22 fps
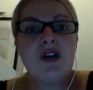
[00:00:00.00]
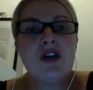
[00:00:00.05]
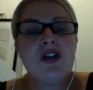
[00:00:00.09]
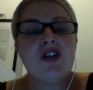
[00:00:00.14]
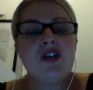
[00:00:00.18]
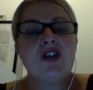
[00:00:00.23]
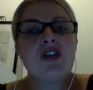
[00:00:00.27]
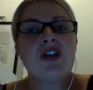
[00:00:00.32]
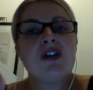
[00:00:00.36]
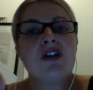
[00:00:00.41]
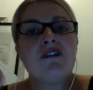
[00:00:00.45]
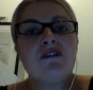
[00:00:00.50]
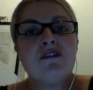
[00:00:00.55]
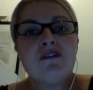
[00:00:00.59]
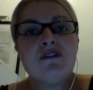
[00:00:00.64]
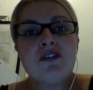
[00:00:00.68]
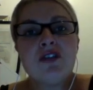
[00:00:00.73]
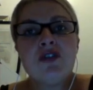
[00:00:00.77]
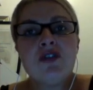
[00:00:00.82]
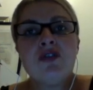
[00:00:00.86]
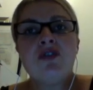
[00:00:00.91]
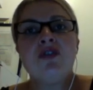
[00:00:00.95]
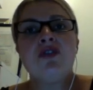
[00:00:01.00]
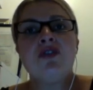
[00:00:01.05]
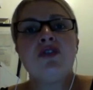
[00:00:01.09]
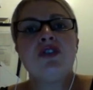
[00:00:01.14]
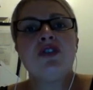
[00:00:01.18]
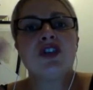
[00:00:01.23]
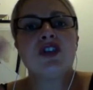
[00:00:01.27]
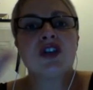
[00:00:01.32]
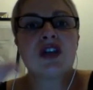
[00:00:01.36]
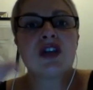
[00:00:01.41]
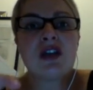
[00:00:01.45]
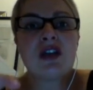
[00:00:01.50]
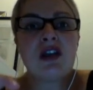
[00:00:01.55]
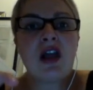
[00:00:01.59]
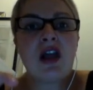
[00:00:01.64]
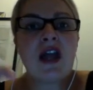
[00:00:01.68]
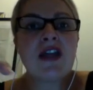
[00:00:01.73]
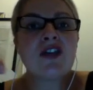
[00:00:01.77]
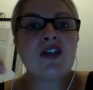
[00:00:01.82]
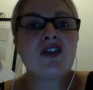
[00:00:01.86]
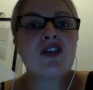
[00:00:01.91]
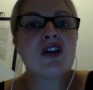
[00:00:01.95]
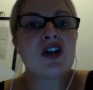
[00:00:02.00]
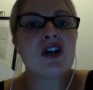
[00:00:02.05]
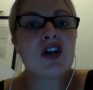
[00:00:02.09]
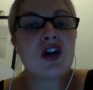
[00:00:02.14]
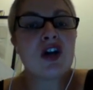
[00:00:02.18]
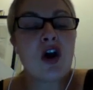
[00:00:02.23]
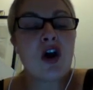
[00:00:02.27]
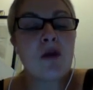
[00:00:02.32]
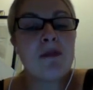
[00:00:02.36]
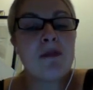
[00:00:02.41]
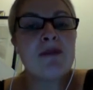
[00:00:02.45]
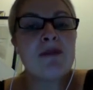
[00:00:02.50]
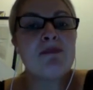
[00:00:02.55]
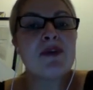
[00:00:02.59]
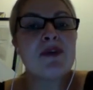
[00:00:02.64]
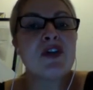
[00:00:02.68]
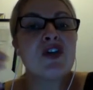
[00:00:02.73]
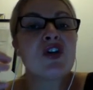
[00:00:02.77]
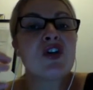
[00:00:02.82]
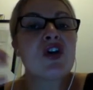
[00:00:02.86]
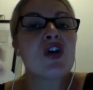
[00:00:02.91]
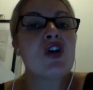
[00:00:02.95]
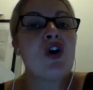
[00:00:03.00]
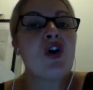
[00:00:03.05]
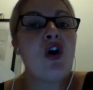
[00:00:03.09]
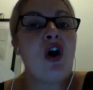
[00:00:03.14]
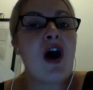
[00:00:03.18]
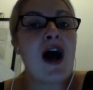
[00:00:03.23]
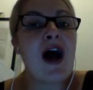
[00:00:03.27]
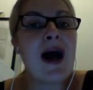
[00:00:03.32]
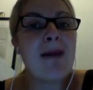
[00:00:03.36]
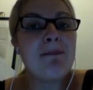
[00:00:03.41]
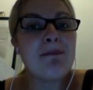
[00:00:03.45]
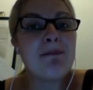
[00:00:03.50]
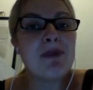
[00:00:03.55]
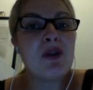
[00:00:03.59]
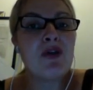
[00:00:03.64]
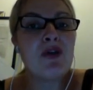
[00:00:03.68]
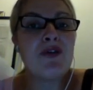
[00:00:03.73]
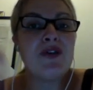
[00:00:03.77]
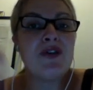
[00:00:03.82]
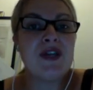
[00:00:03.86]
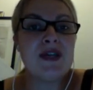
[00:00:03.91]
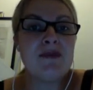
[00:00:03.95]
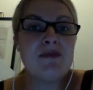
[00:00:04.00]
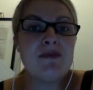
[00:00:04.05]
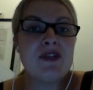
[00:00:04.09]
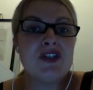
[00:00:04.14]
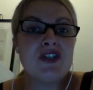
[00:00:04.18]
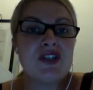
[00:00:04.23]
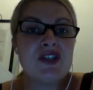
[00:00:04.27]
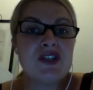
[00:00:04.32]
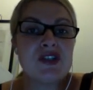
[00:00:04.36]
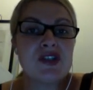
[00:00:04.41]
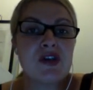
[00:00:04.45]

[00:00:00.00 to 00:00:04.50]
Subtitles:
You can view, you can like, you can comment, but you cannot upload images.